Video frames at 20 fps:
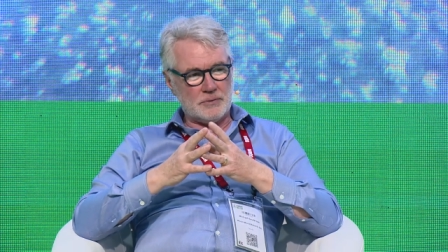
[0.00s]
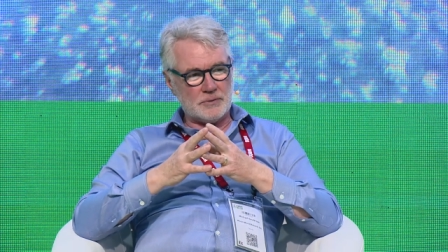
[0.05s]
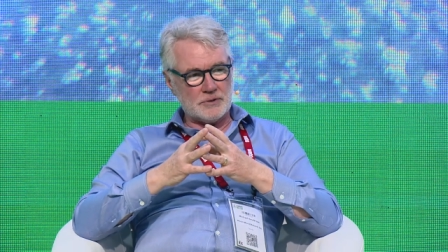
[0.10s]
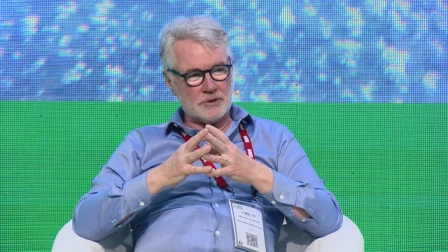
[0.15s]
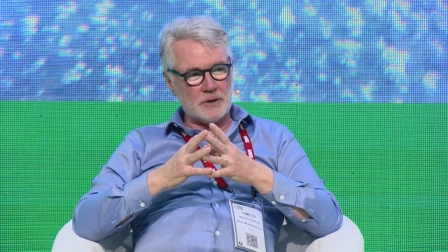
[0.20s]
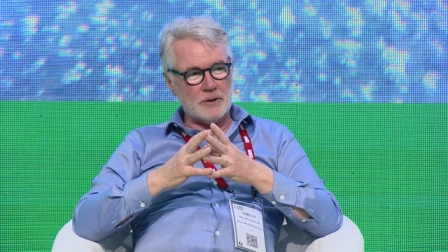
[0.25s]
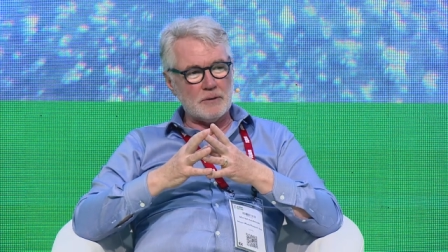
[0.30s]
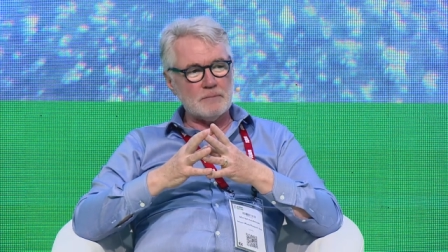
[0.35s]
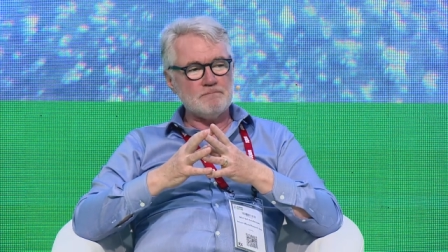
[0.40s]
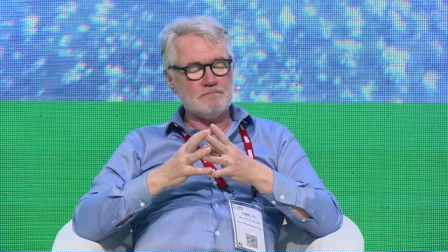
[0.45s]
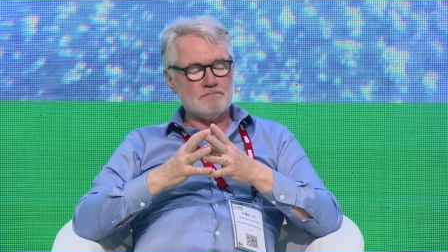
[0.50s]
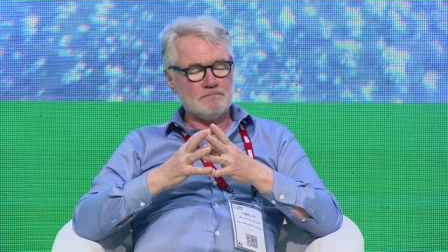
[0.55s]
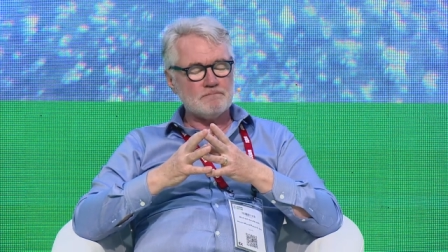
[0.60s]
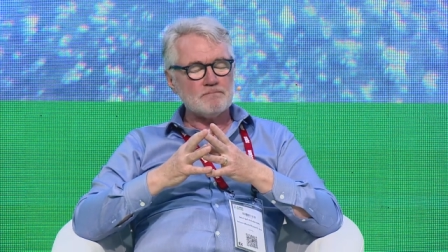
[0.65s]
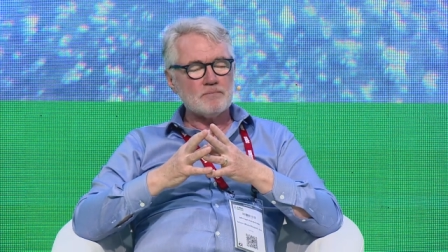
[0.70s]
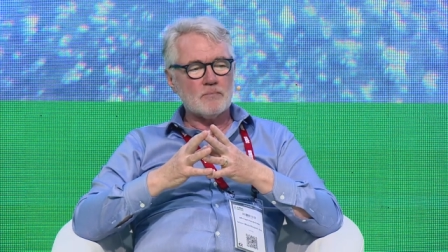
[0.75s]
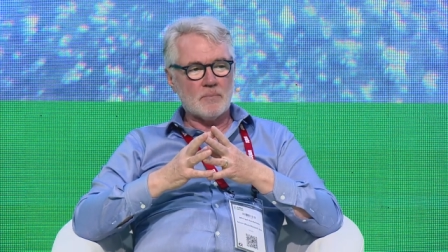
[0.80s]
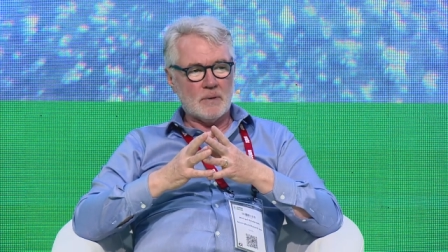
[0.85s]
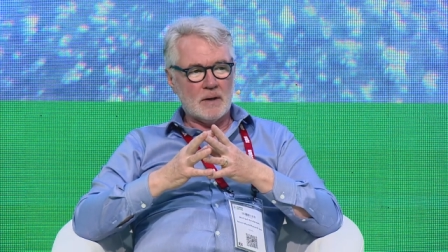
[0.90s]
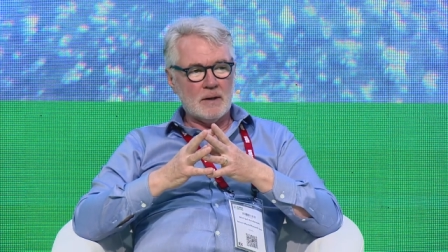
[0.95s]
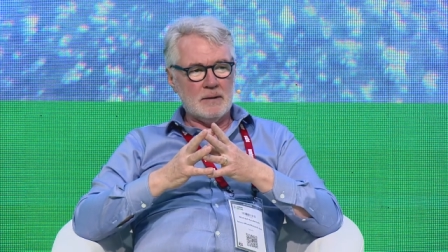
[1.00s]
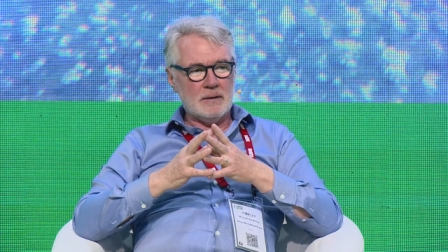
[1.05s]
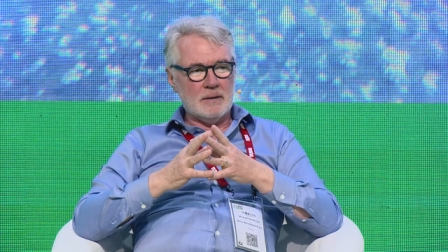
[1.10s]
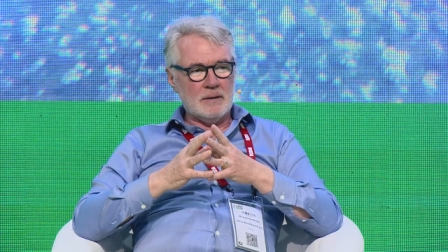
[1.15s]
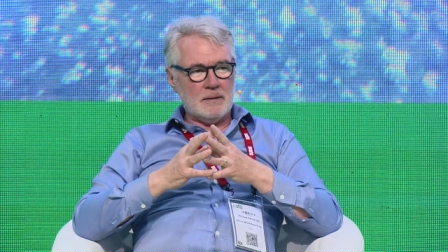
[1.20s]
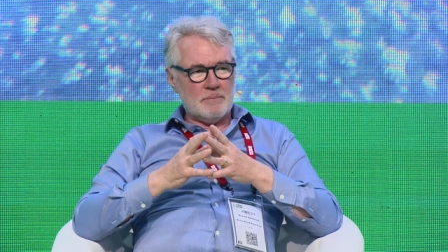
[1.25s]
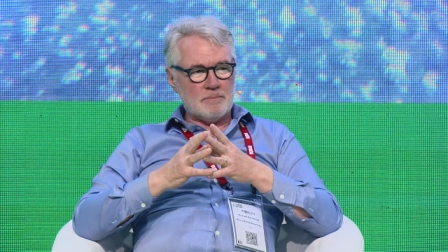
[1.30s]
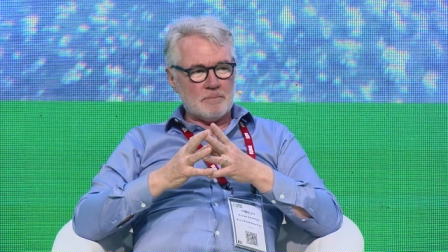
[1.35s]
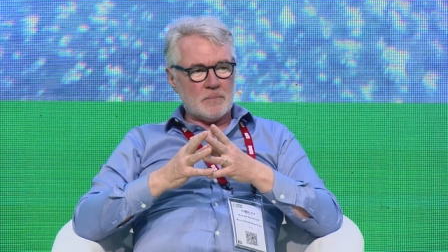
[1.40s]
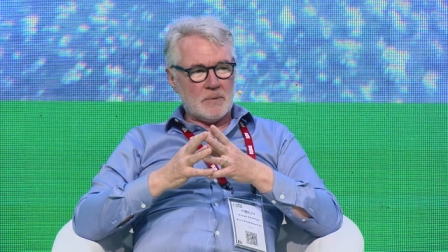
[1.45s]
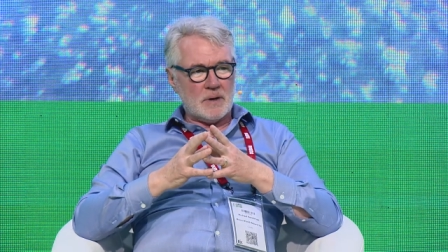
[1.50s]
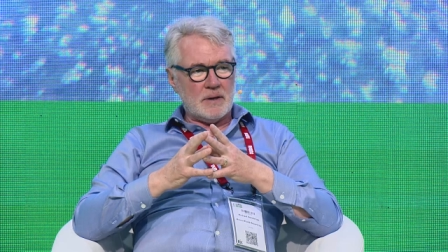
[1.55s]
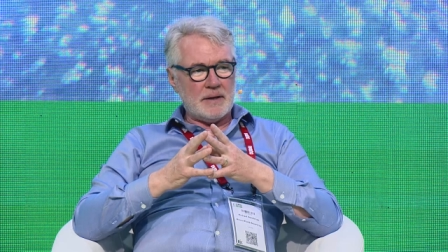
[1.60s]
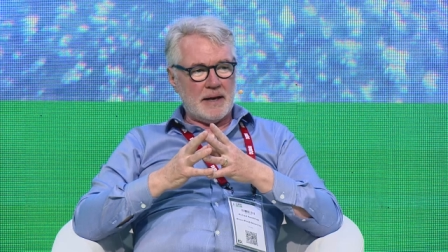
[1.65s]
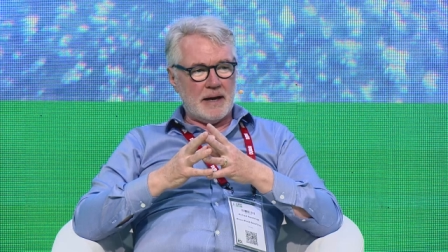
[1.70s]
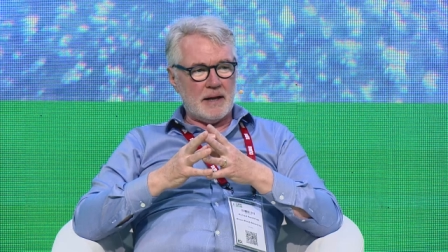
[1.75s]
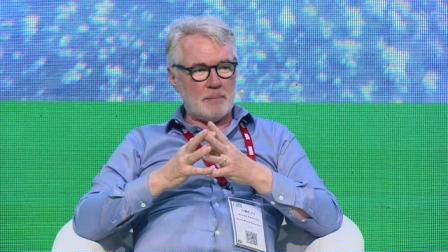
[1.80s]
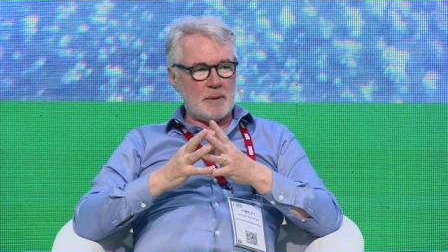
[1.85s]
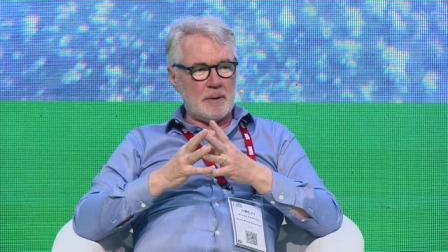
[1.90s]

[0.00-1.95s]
So yeah,